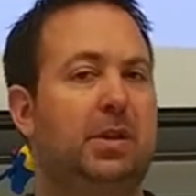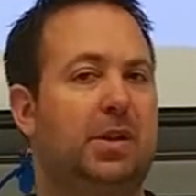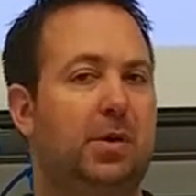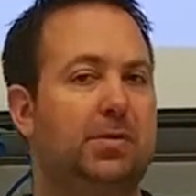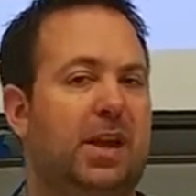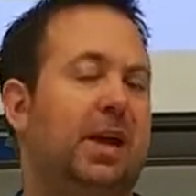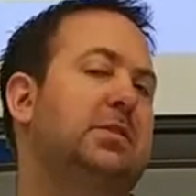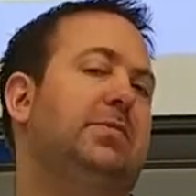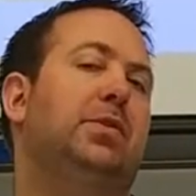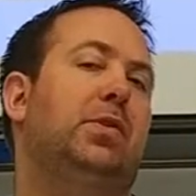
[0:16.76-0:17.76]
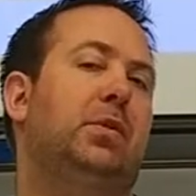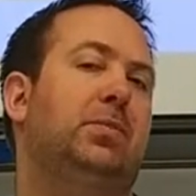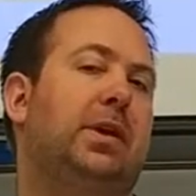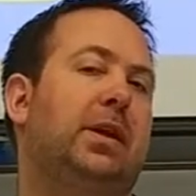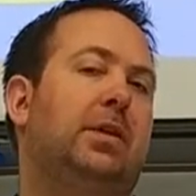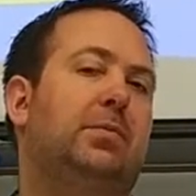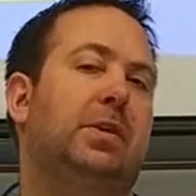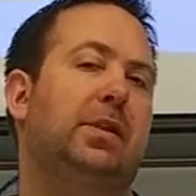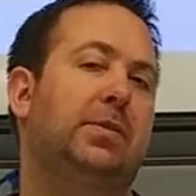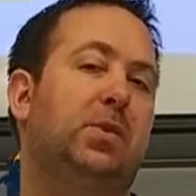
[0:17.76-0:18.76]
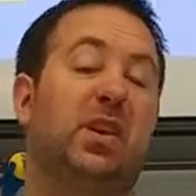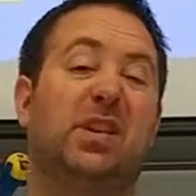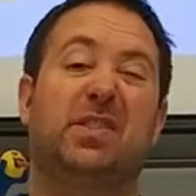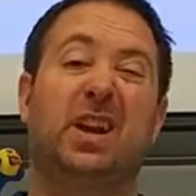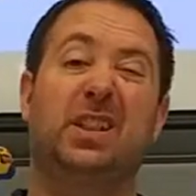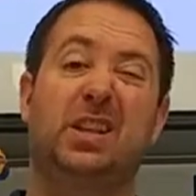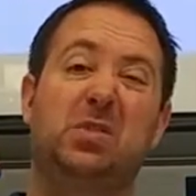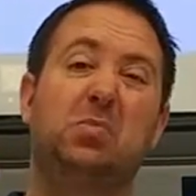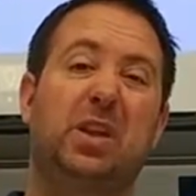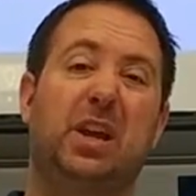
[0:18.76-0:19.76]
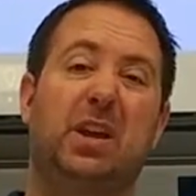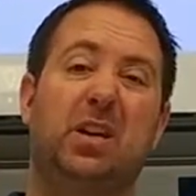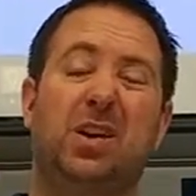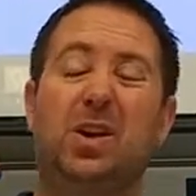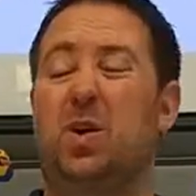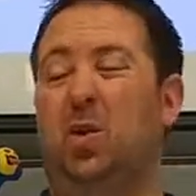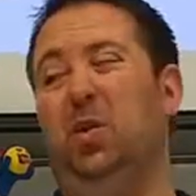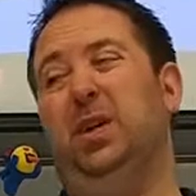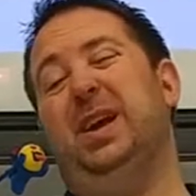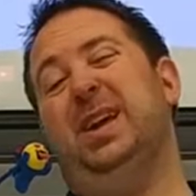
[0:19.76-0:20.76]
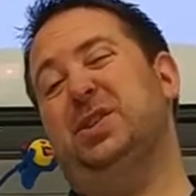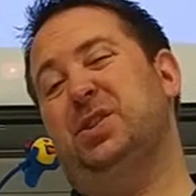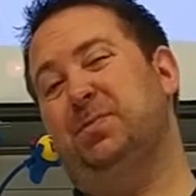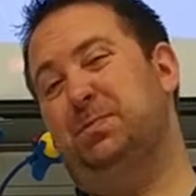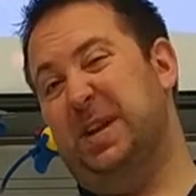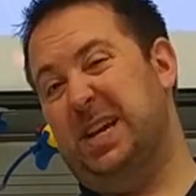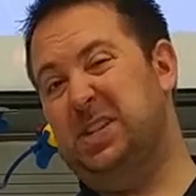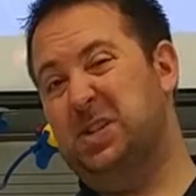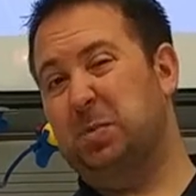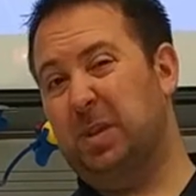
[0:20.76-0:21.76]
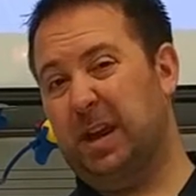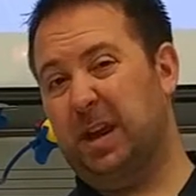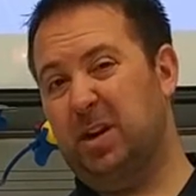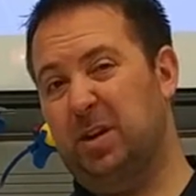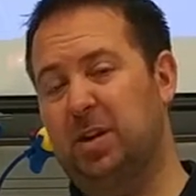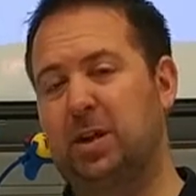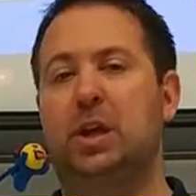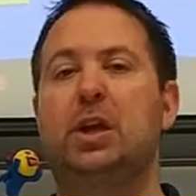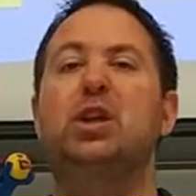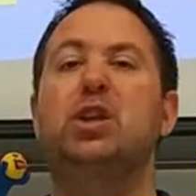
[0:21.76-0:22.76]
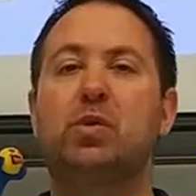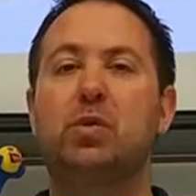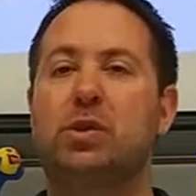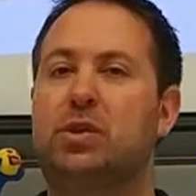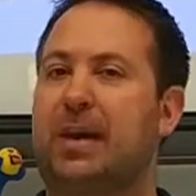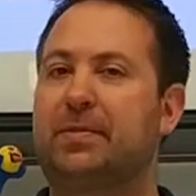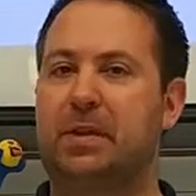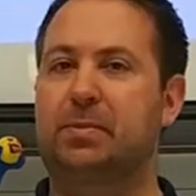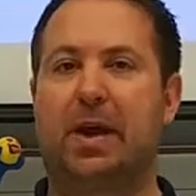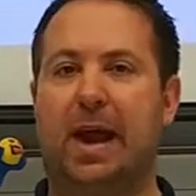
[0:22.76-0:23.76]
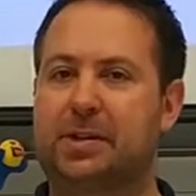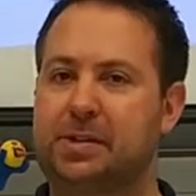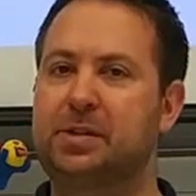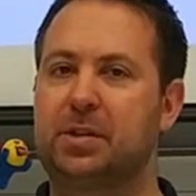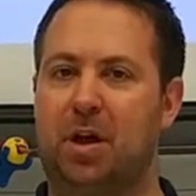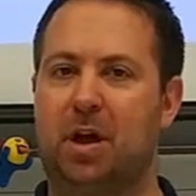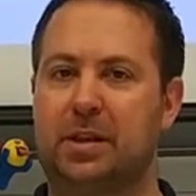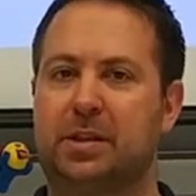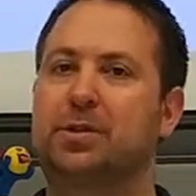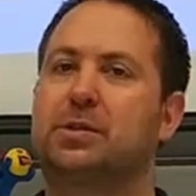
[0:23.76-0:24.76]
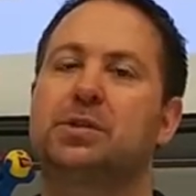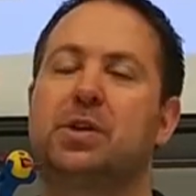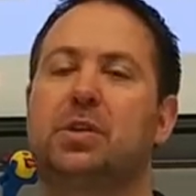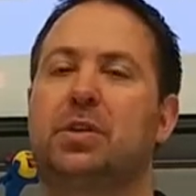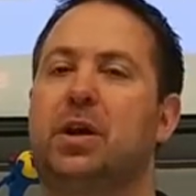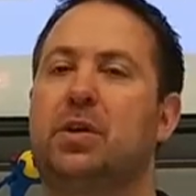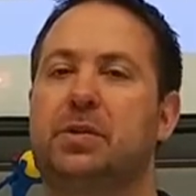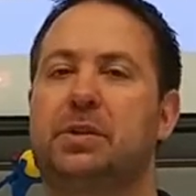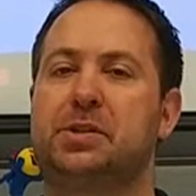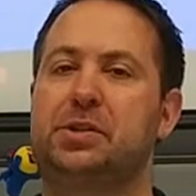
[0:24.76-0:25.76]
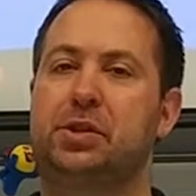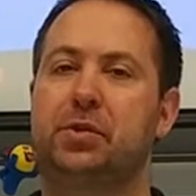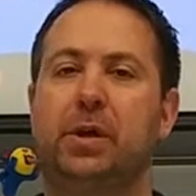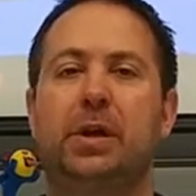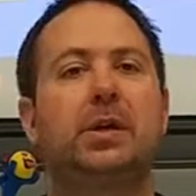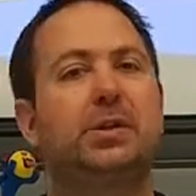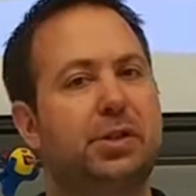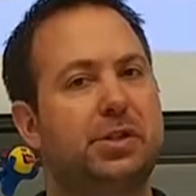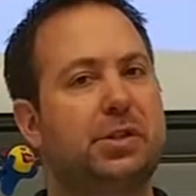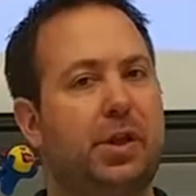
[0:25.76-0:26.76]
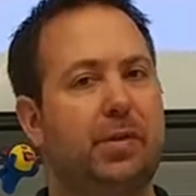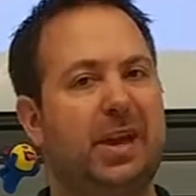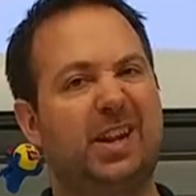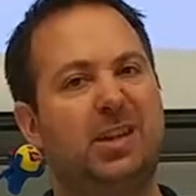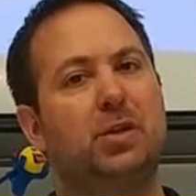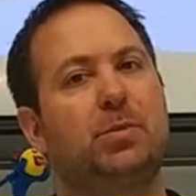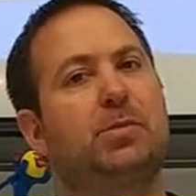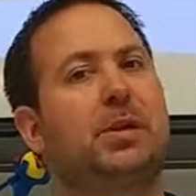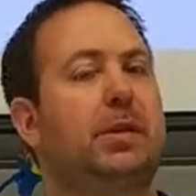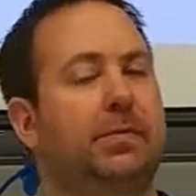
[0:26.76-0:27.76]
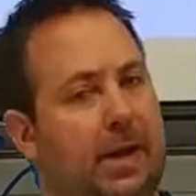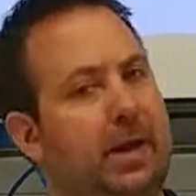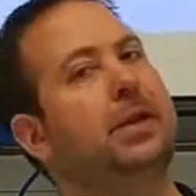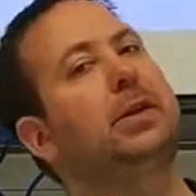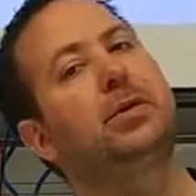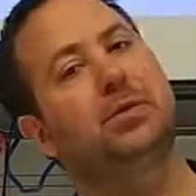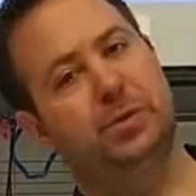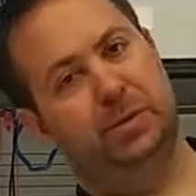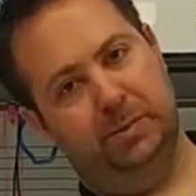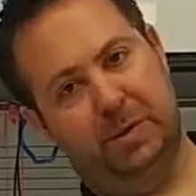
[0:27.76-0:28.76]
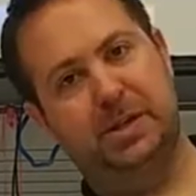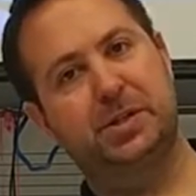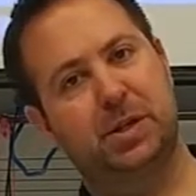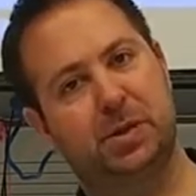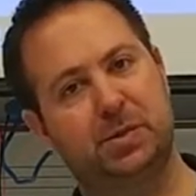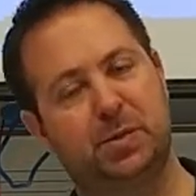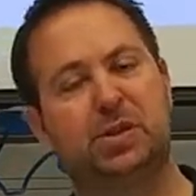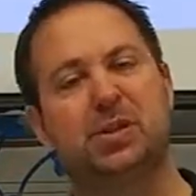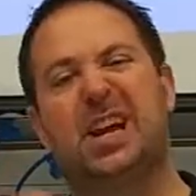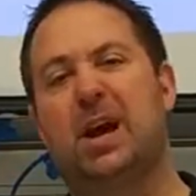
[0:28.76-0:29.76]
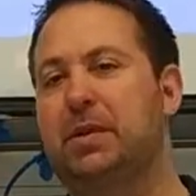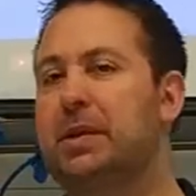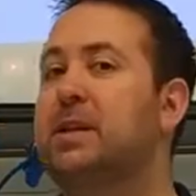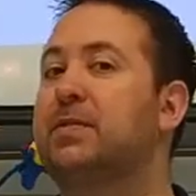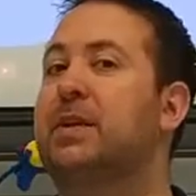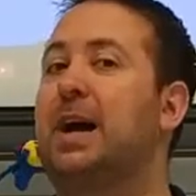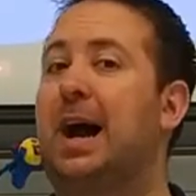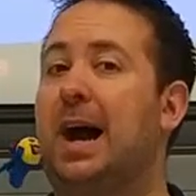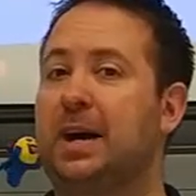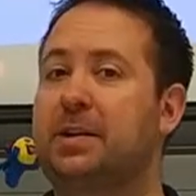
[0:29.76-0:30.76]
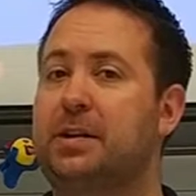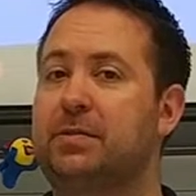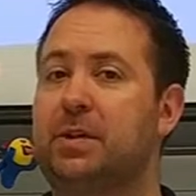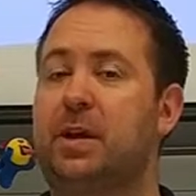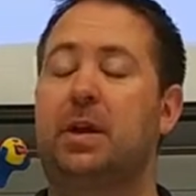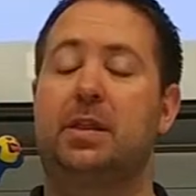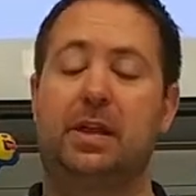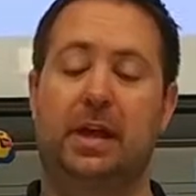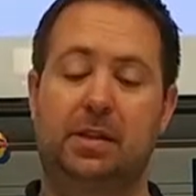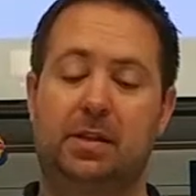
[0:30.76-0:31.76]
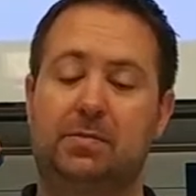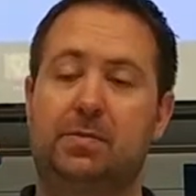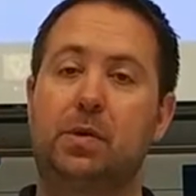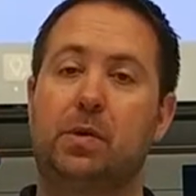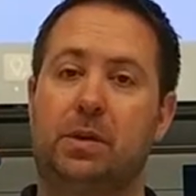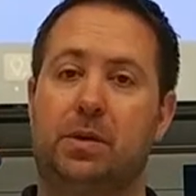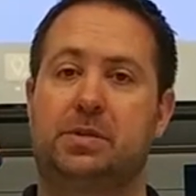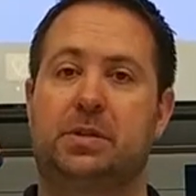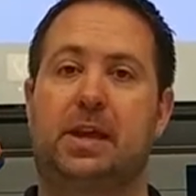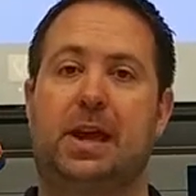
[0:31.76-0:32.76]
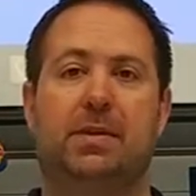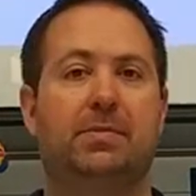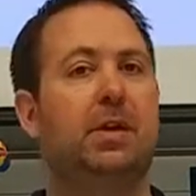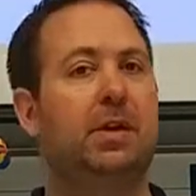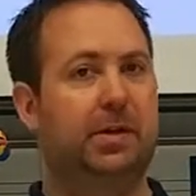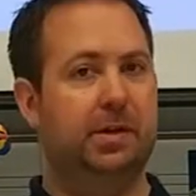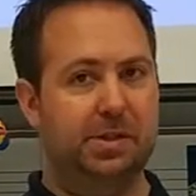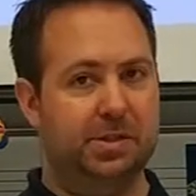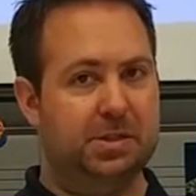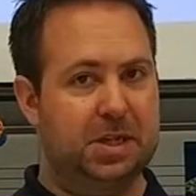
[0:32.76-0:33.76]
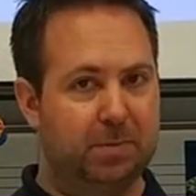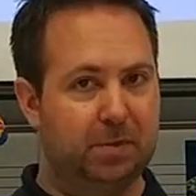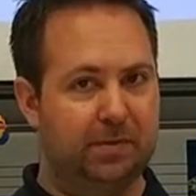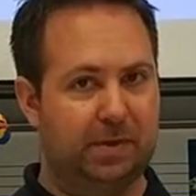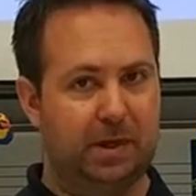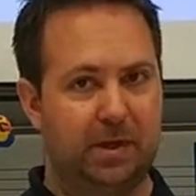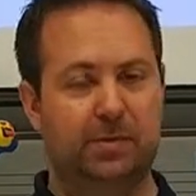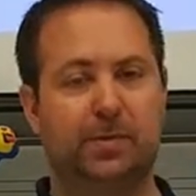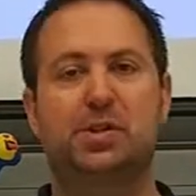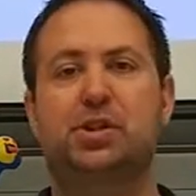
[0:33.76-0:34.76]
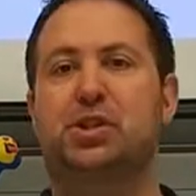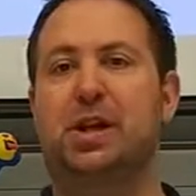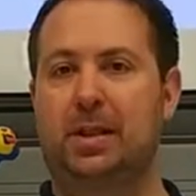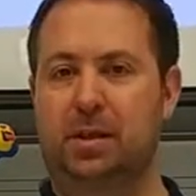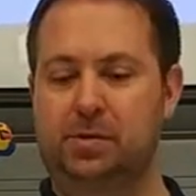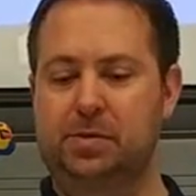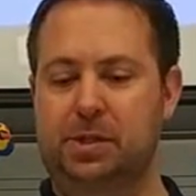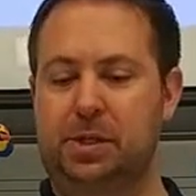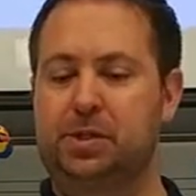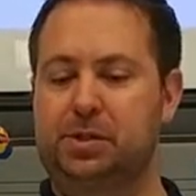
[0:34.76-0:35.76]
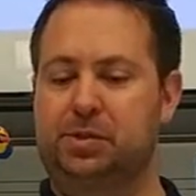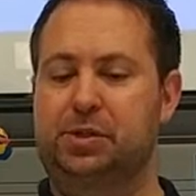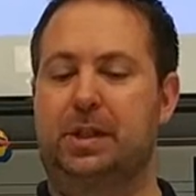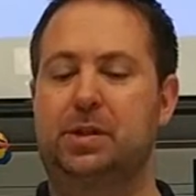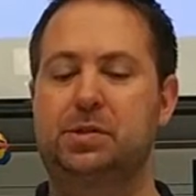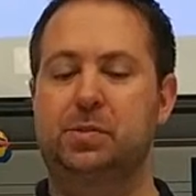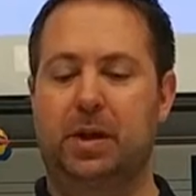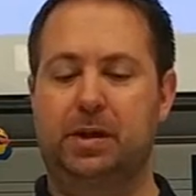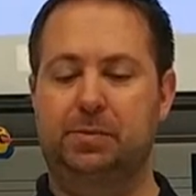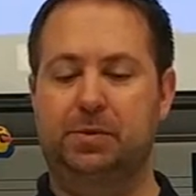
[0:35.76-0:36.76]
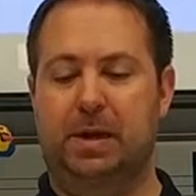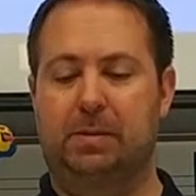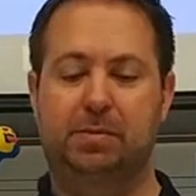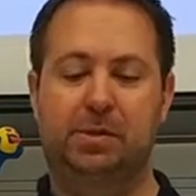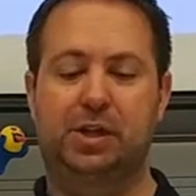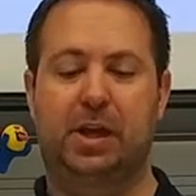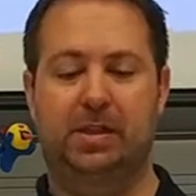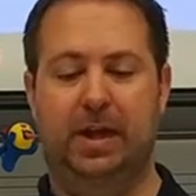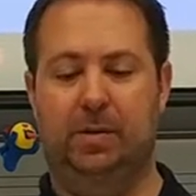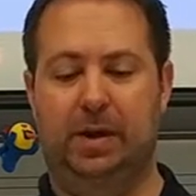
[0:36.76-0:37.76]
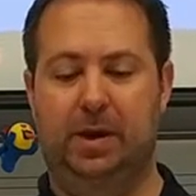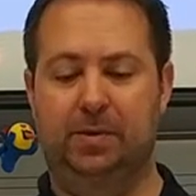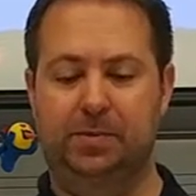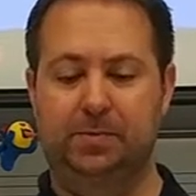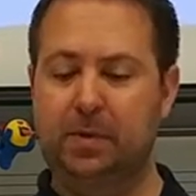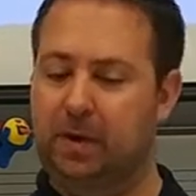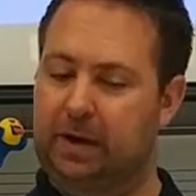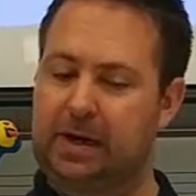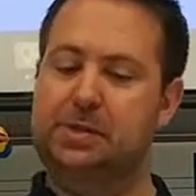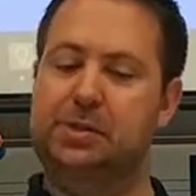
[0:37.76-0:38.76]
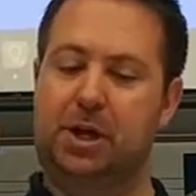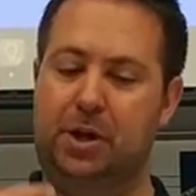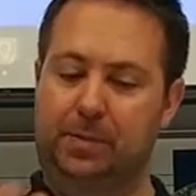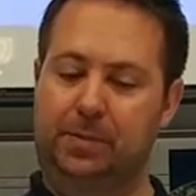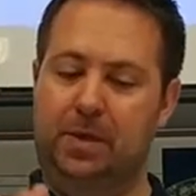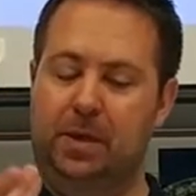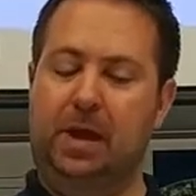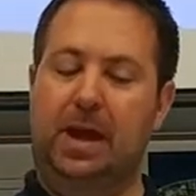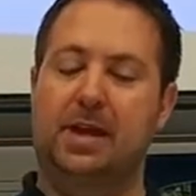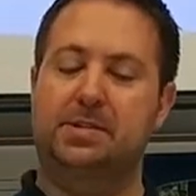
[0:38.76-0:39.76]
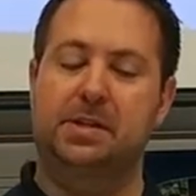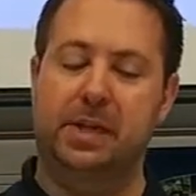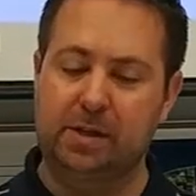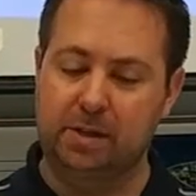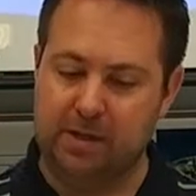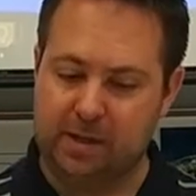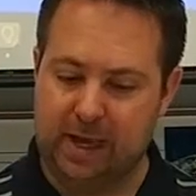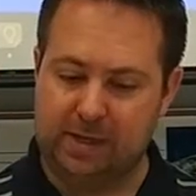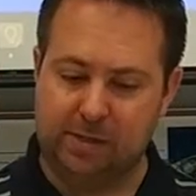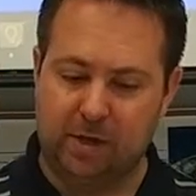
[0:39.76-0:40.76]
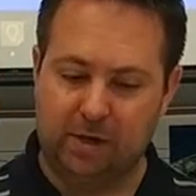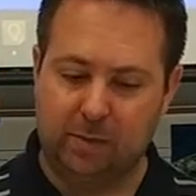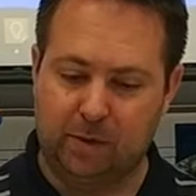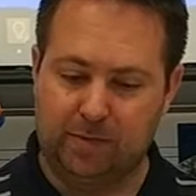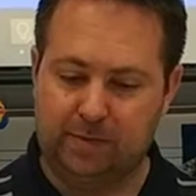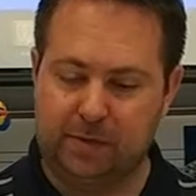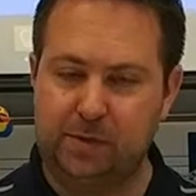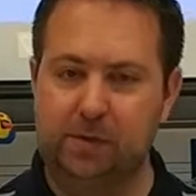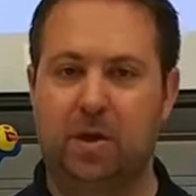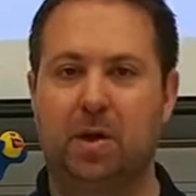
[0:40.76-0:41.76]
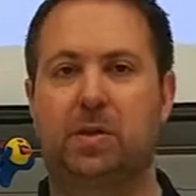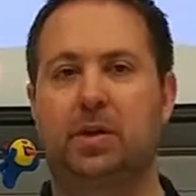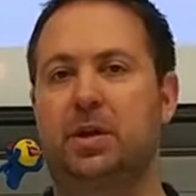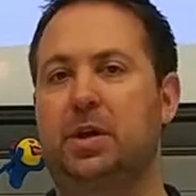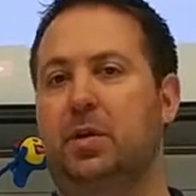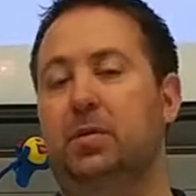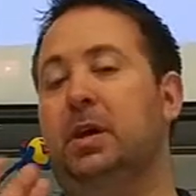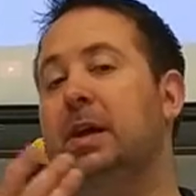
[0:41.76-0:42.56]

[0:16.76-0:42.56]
the notes as a viola player, but if you are a violin player or a bass player, you could definitely practice along and learn the song along with this too. Just know that you'll be playing your violin notes or your bass notes, which will sound in a different octave than the viola notes that I have. There is a separate video for cellos, so cellos who want to probably check that one out. All right, so as I take a look at song number 152 long, long ago,